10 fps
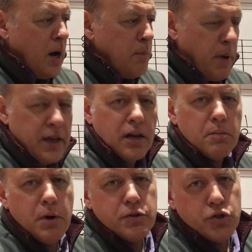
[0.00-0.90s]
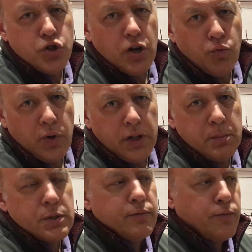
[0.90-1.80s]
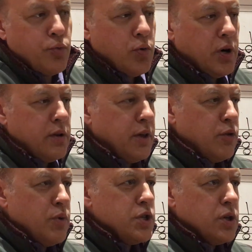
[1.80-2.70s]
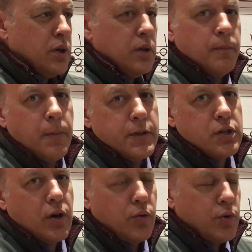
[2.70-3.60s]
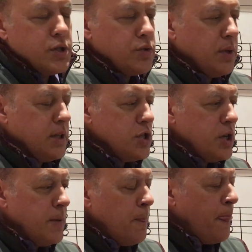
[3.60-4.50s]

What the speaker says: by the composer John Williams for the original Star Wars trilogy.